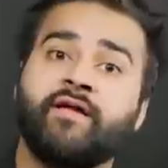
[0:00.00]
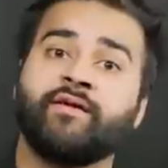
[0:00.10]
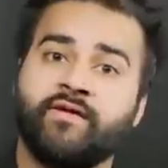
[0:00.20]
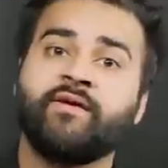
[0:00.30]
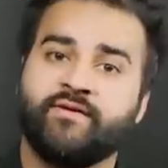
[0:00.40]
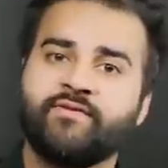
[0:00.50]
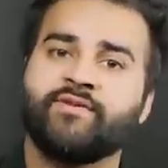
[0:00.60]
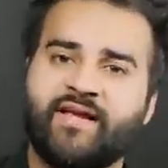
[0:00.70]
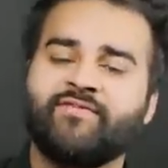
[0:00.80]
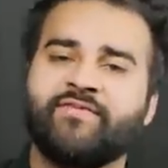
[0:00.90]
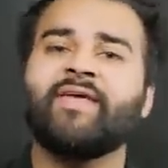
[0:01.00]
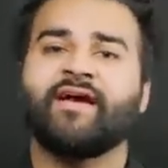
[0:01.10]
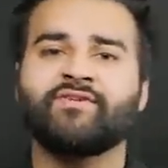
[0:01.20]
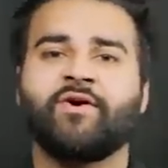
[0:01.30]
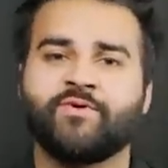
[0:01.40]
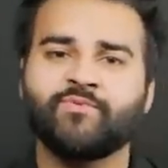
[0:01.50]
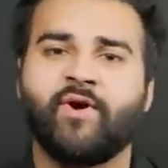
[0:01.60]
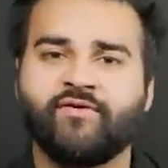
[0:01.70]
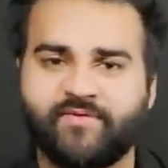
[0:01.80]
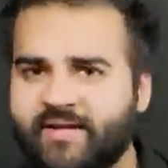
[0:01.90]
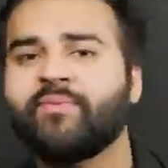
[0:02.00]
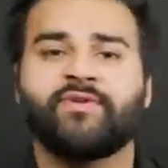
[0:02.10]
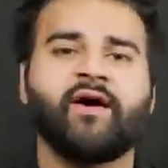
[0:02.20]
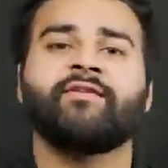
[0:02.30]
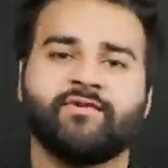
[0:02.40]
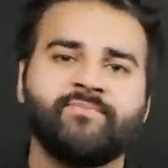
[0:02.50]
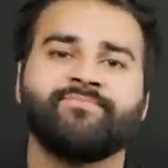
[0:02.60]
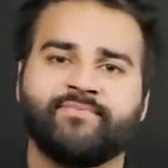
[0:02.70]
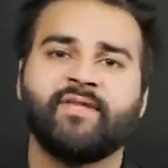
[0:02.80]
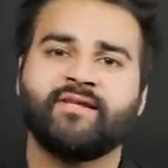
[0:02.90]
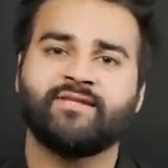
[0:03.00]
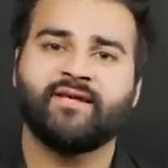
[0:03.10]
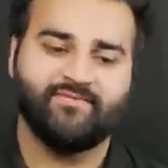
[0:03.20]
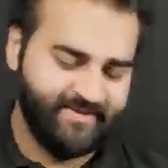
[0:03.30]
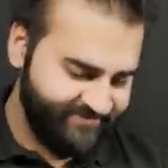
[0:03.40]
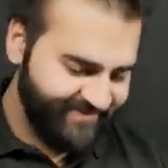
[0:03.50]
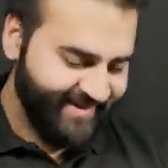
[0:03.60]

Yeah, we'll have half the Exarch. So even if the Exarch was one of them, he would We'll definitely have half the Exarch left.